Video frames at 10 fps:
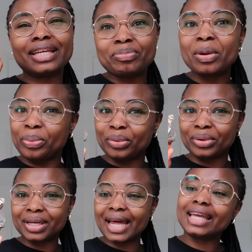three
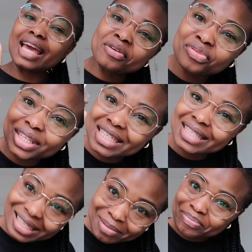people that came for the
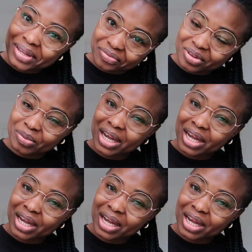same perfume.